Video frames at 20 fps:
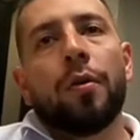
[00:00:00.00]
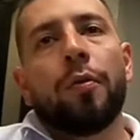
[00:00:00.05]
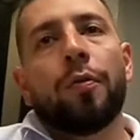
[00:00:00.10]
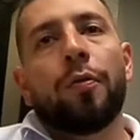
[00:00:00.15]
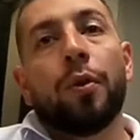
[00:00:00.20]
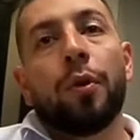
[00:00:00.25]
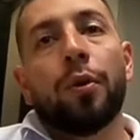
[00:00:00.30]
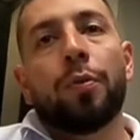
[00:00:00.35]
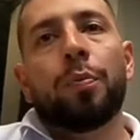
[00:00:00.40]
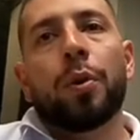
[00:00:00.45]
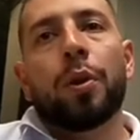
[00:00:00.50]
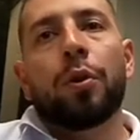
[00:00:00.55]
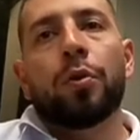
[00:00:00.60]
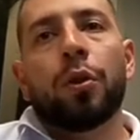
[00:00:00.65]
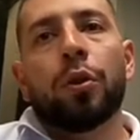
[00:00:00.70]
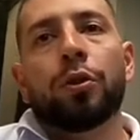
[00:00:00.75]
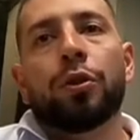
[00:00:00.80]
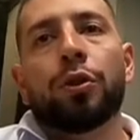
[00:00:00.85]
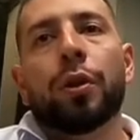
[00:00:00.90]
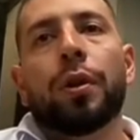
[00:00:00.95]
food
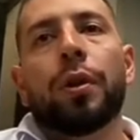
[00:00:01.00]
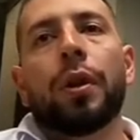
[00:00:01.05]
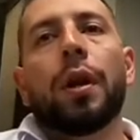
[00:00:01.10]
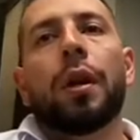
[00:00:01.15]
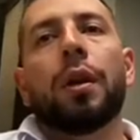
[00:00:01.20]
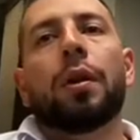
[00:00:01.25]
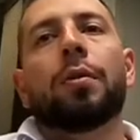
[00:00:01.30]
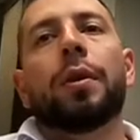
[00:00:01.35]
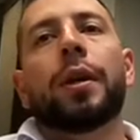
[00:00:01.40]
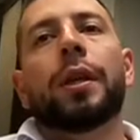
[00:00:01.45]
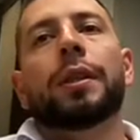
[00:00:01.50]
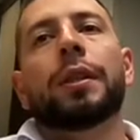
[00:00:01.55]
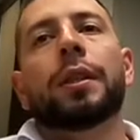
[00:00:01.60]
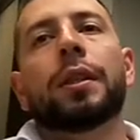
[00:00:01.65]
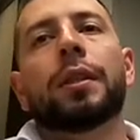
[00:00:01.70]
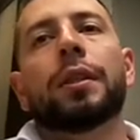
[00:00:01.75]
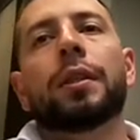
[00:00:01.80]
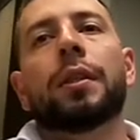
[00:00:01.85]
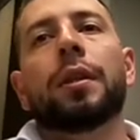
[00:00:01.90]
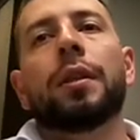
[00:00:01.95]
production
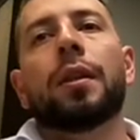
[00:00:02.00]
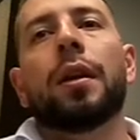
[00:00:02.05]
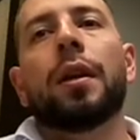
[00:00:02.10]
increases